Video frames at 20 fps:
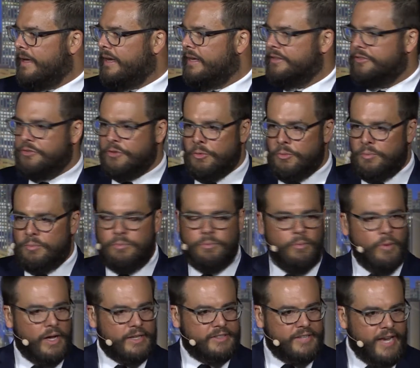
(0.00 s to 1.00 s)
And so,
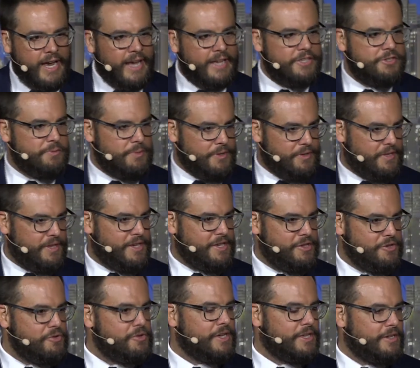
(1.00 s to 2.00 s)
a tangible thing
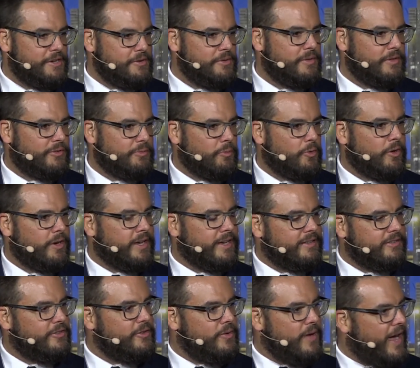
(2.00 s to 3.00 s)
you can do this morning
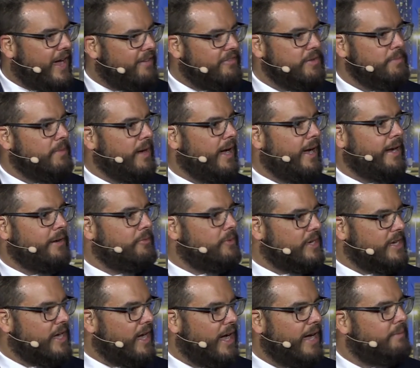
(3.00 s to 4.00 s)
is you have in mind what
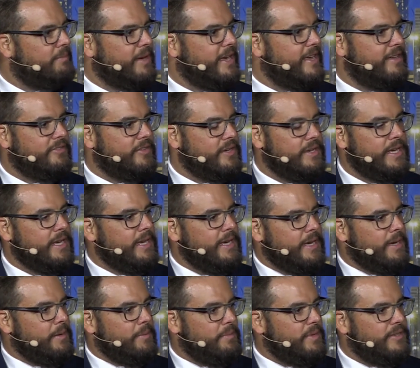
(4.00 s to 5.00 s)
God may even
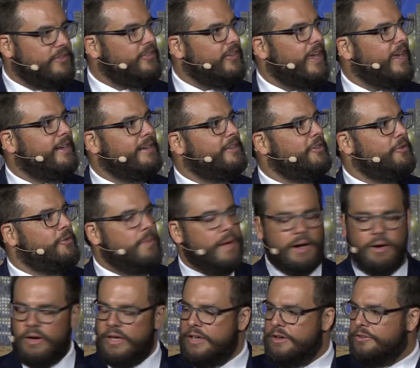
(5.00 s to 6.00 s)
be saying to you
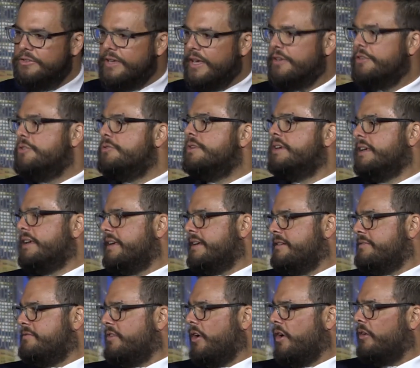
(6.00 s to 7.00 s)
about here's how you can get
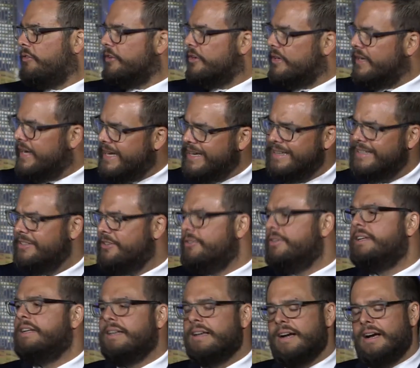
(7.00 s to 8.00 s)
involved, or hey, you
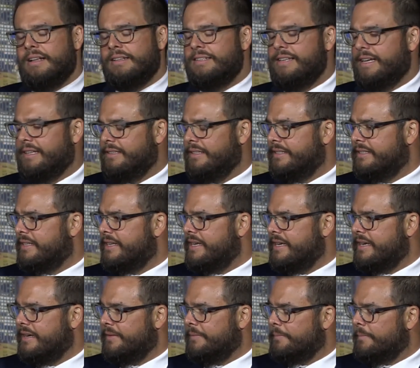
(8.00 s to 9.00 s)
need to contact Linda
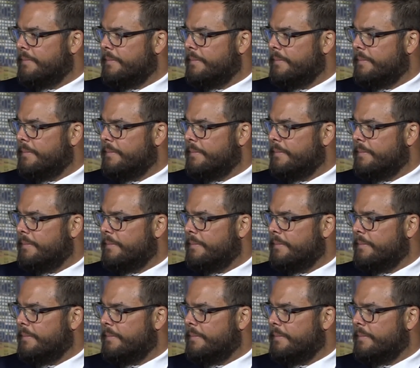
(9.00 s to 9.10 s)
King.